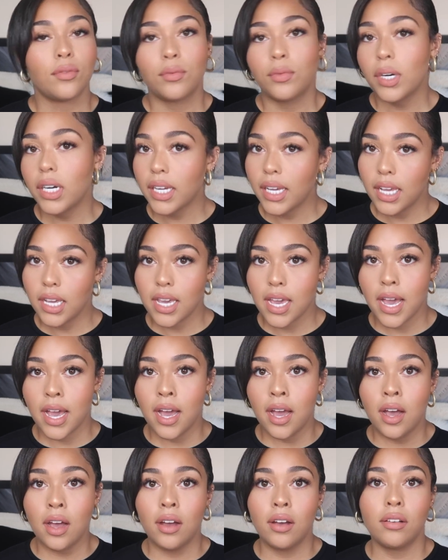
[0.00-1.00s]
working
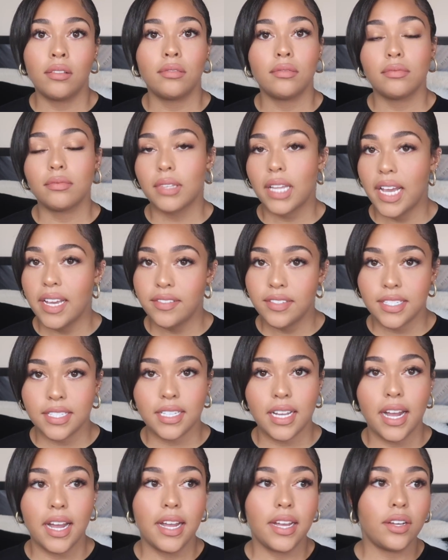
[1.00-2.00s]
out,
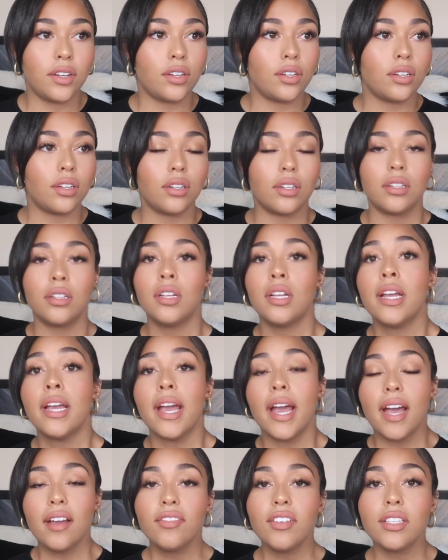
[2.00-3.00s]
lifestyle,
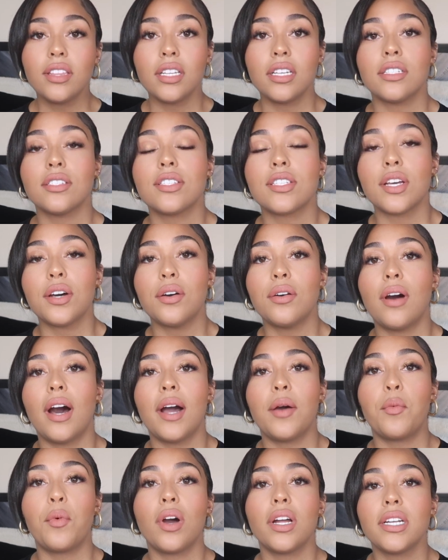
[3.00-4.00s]
everything. So
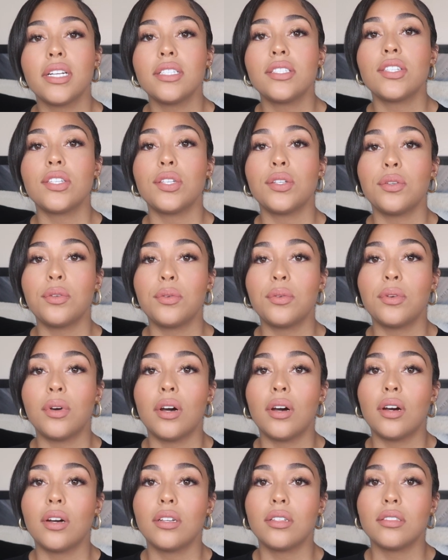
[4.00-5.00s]
I wanted
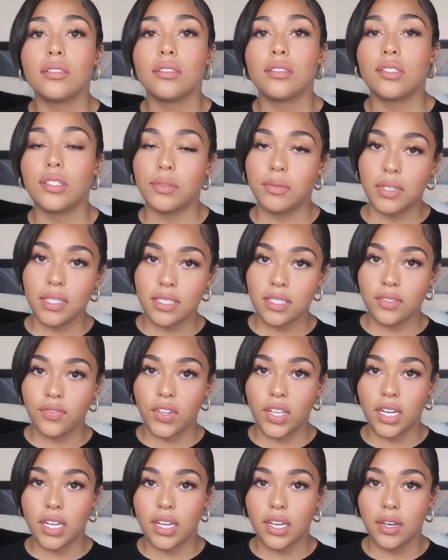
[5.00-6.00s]
to do this
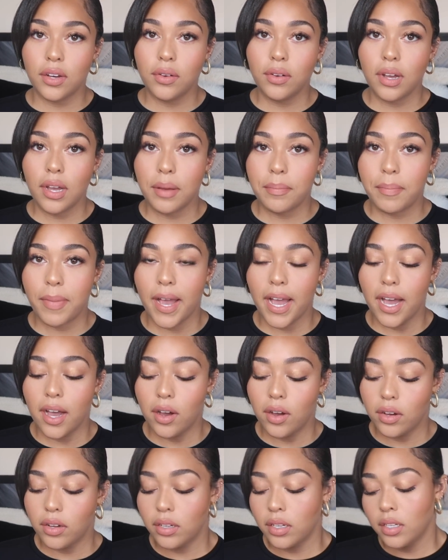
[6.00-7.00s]
video
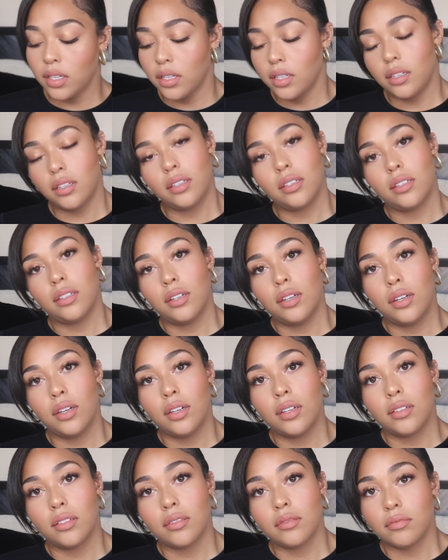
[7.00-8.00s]
about
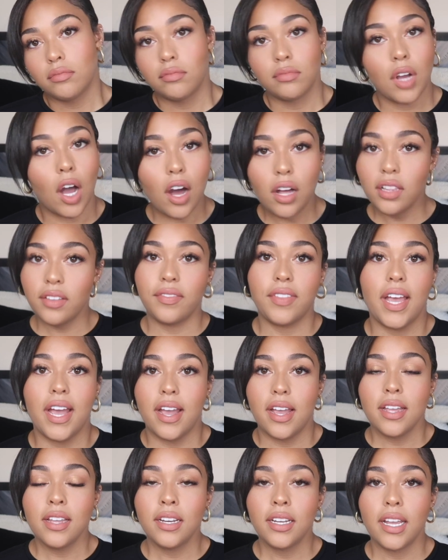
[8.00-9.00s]
all of
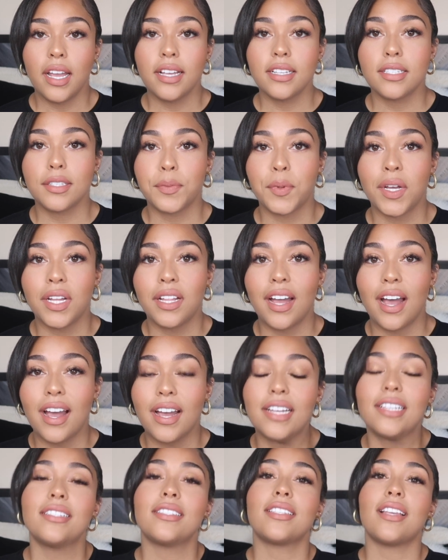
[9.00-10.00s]
that, as well
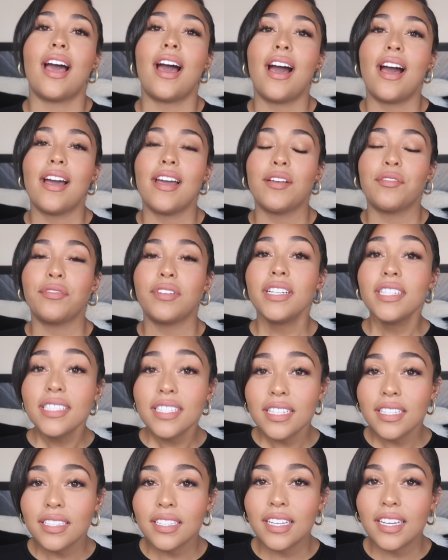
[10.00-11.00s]
as I
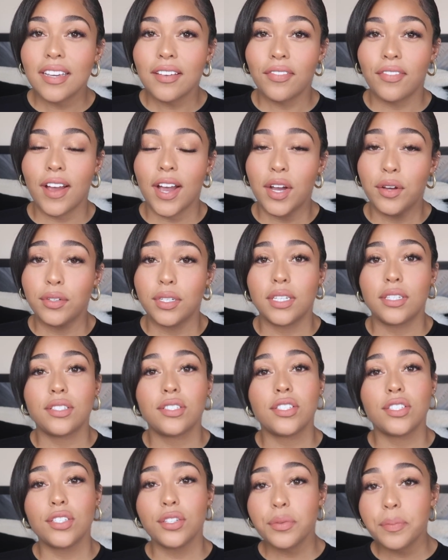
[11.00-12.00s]
recently found a
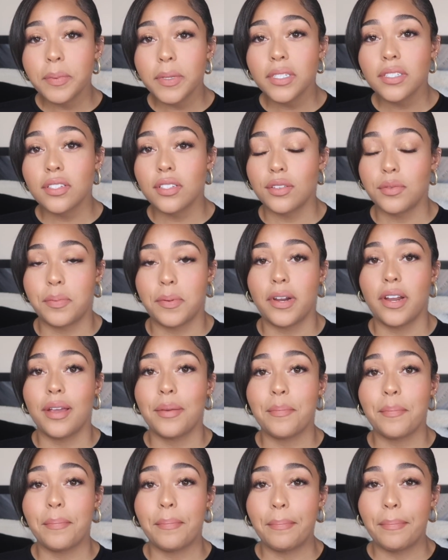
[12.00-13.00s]
super
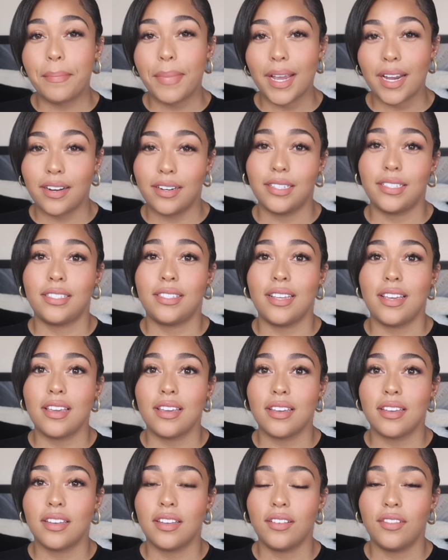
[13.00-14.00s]

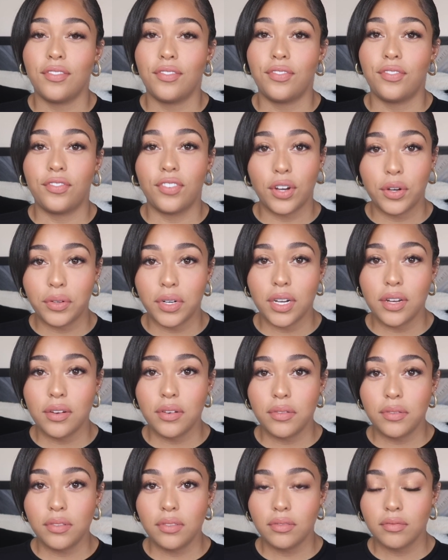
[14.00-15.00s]
embarrassing
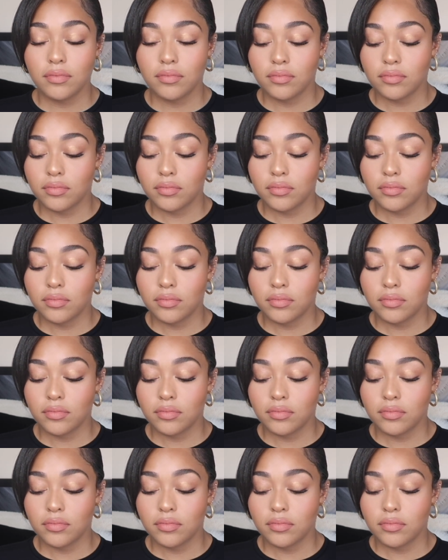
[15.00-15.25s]
photo,